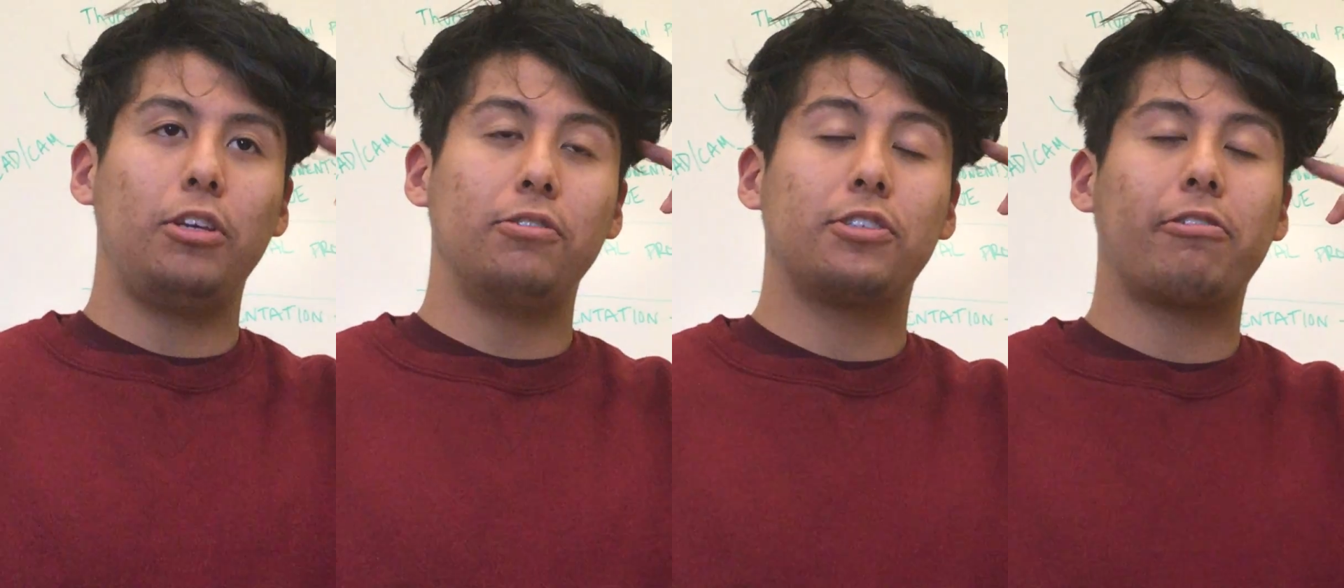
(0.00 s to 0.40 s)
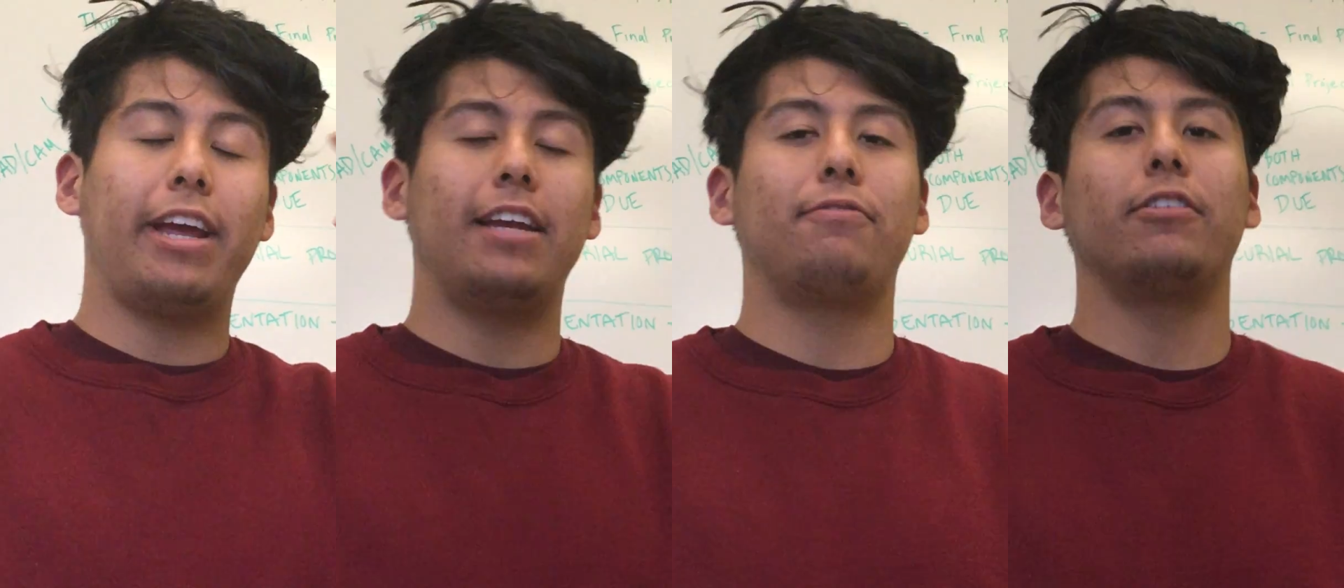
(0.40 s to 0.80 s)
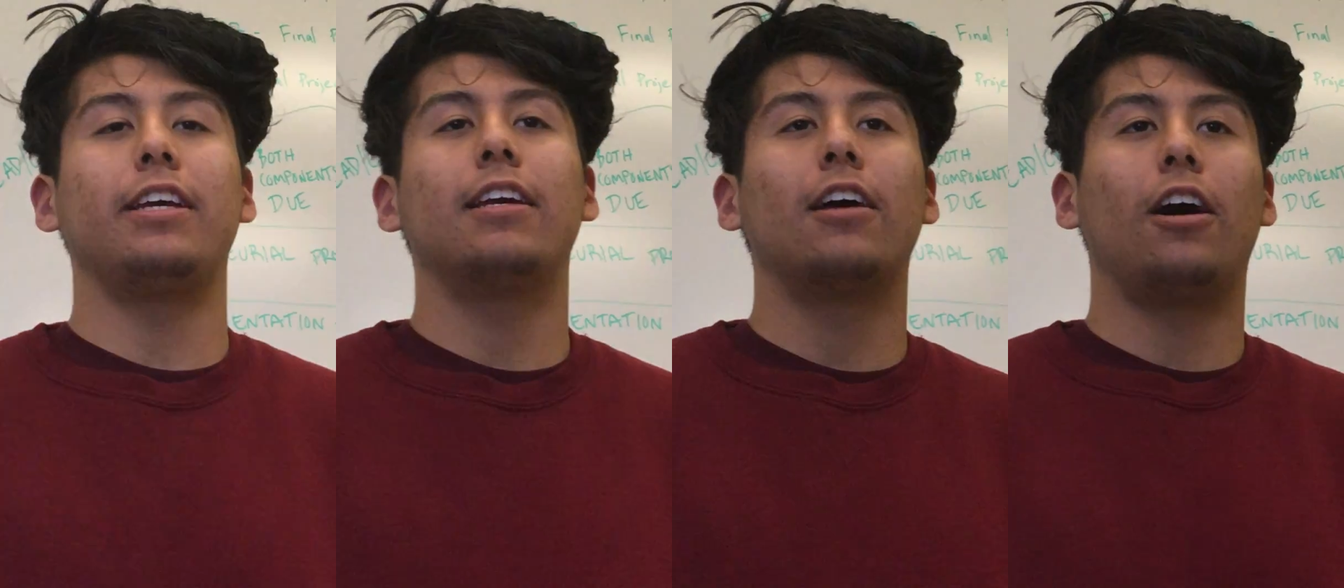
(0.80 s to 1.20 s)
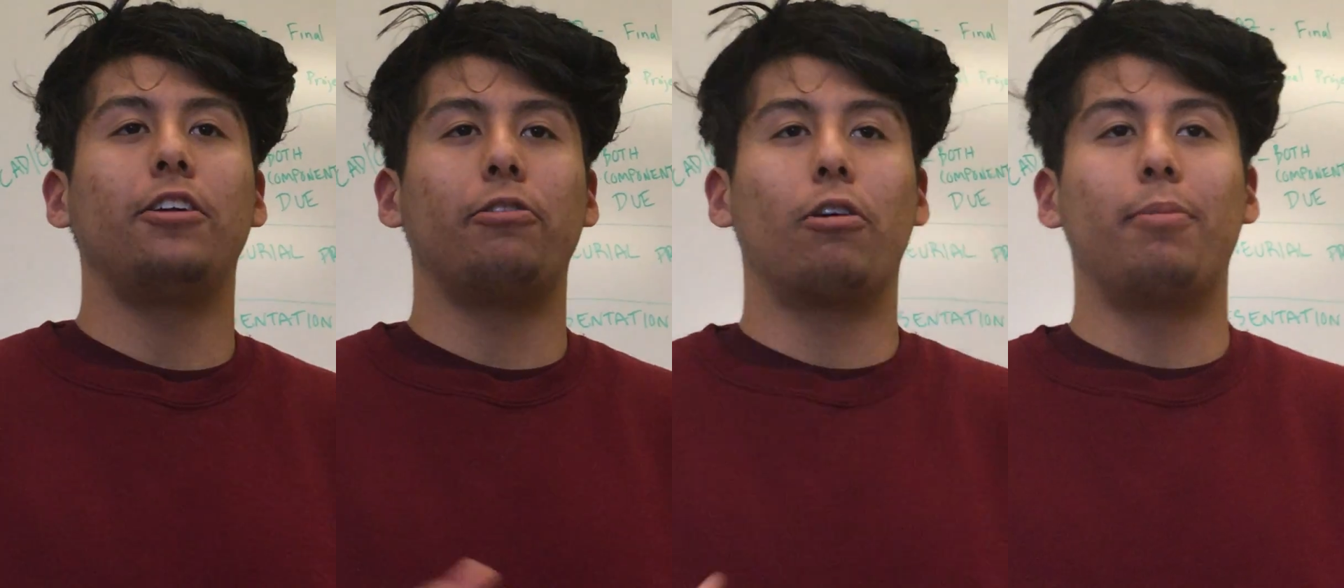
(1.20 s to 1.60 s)
use creatively
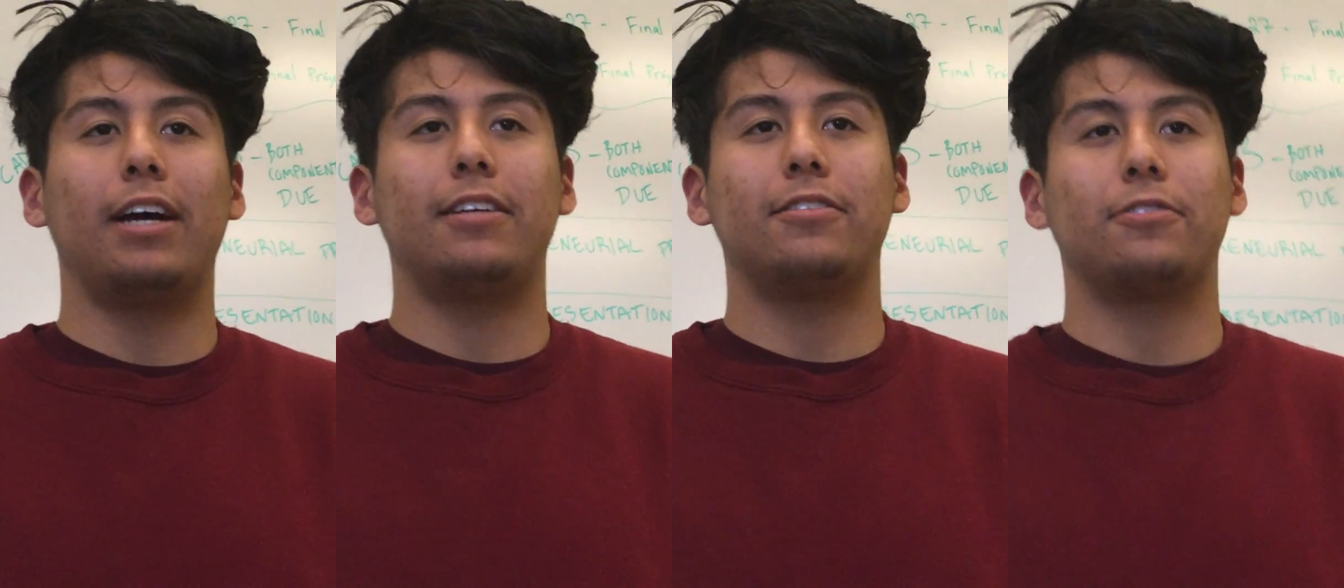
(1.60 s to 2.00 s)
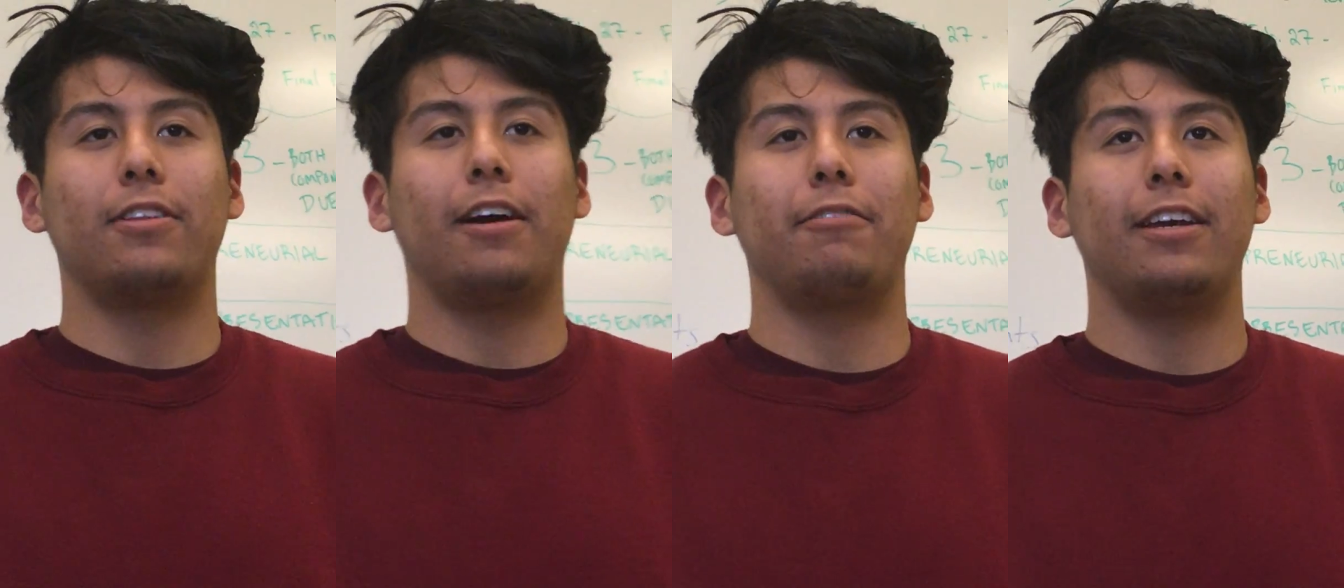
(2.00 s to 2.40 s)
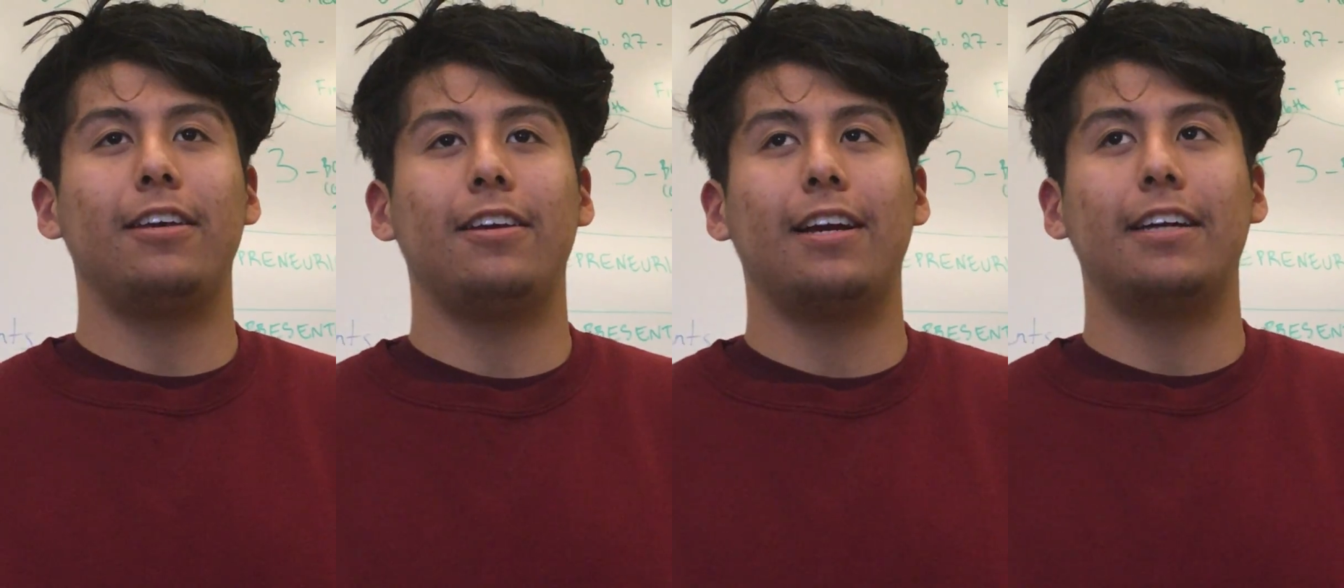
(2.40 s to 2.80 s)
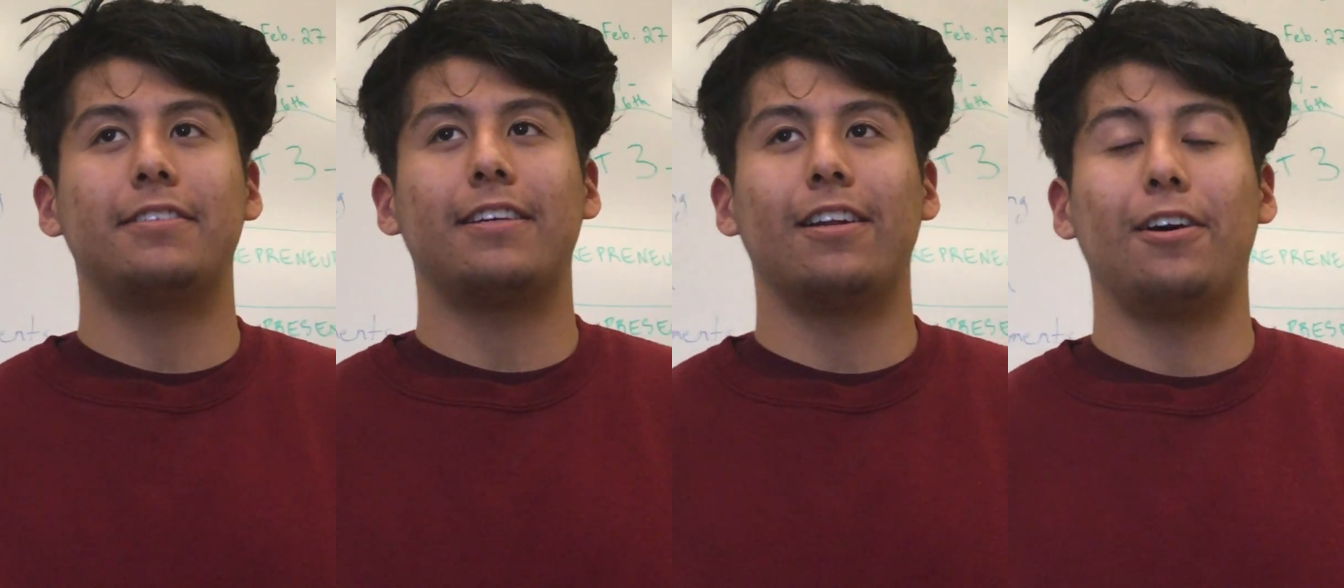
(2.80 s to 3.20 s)
on your robot so that way you
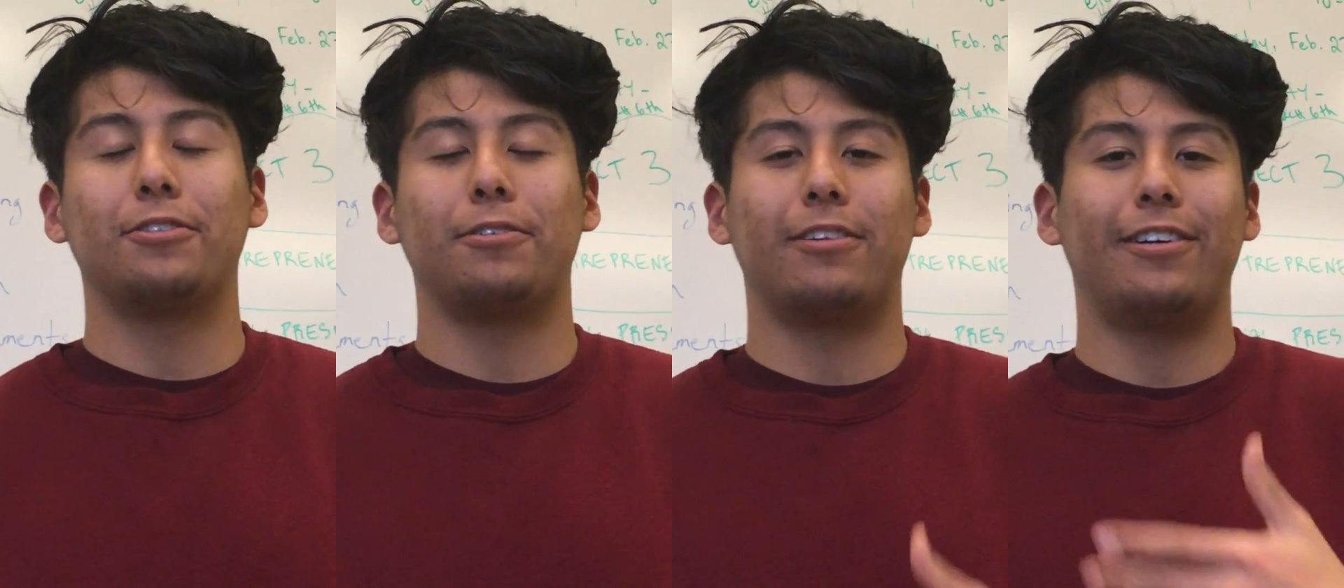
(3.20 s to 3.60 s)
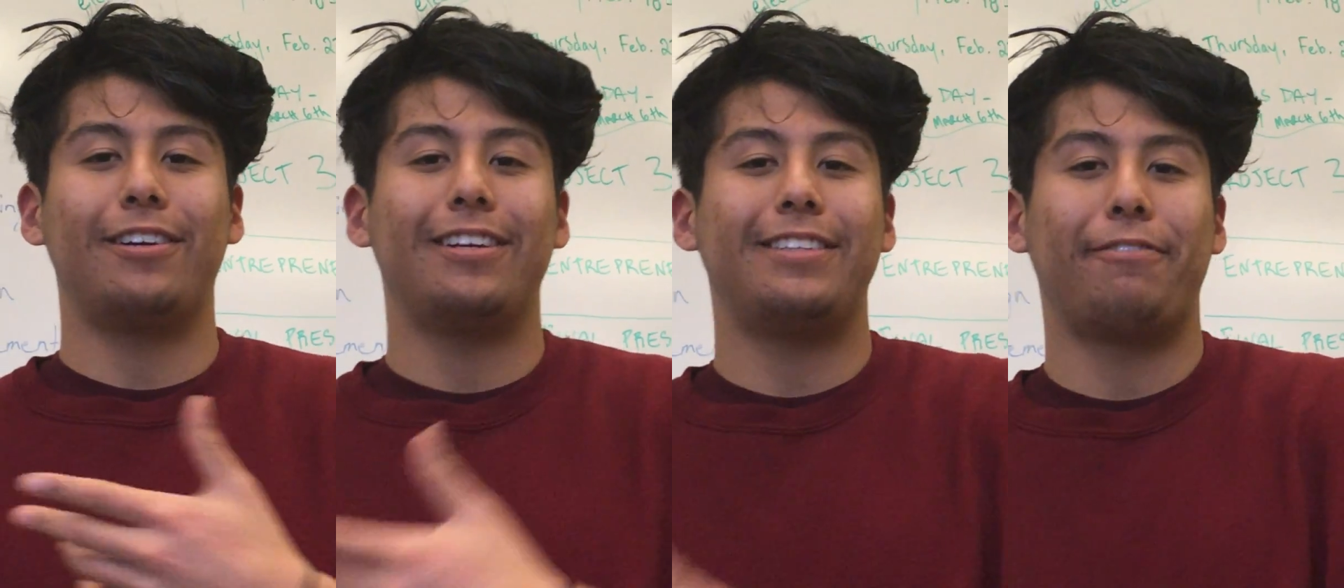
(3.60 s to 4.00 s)
guys can also earn